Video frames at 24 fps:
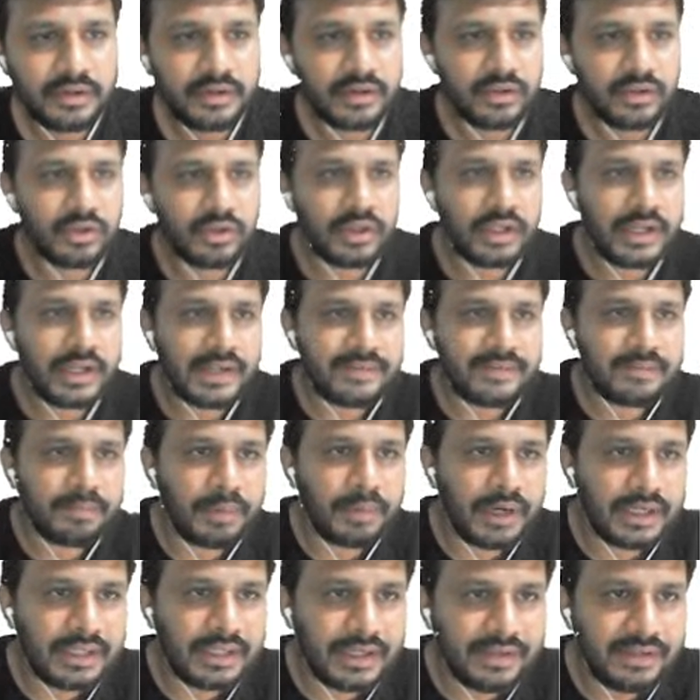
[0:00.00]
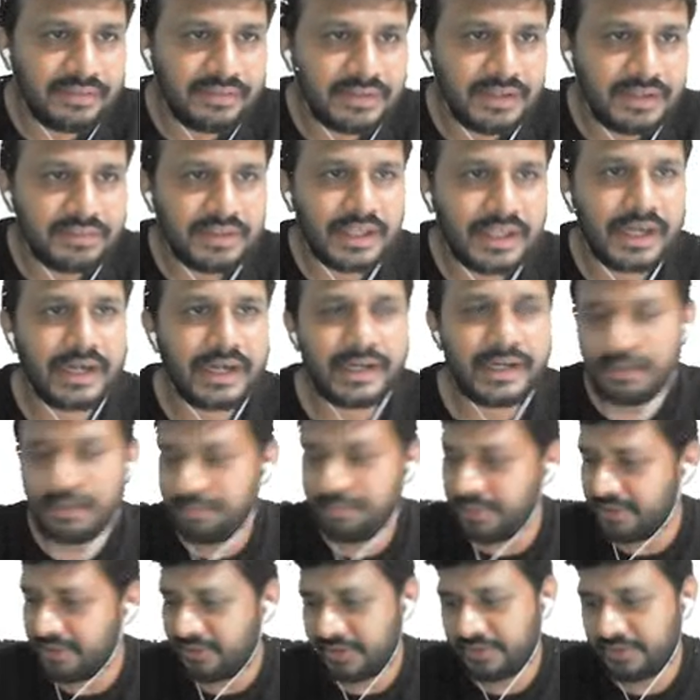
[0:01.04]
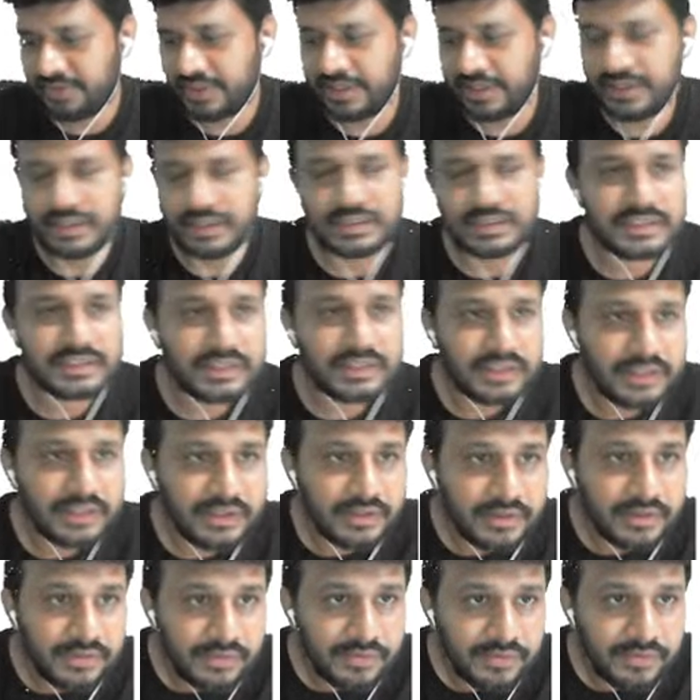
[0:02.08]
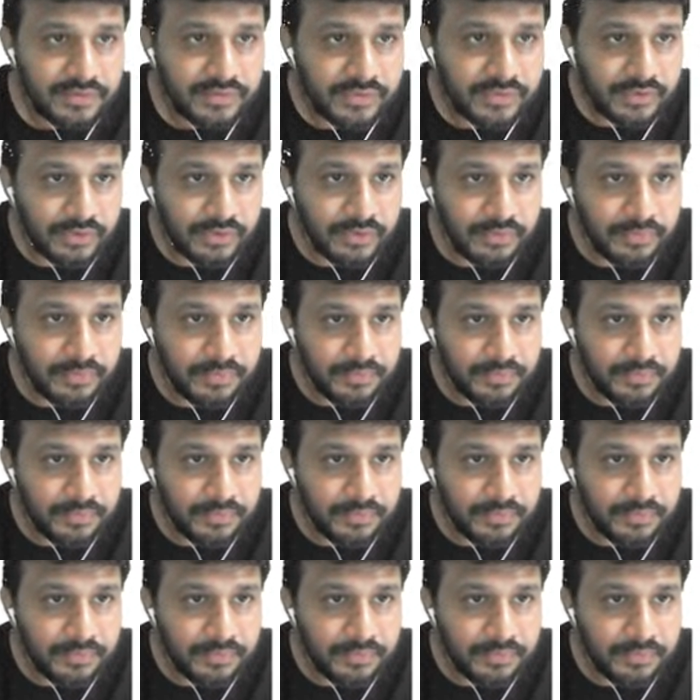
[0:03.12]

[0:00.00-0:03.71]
to the next part, that is discrete time basic signals. So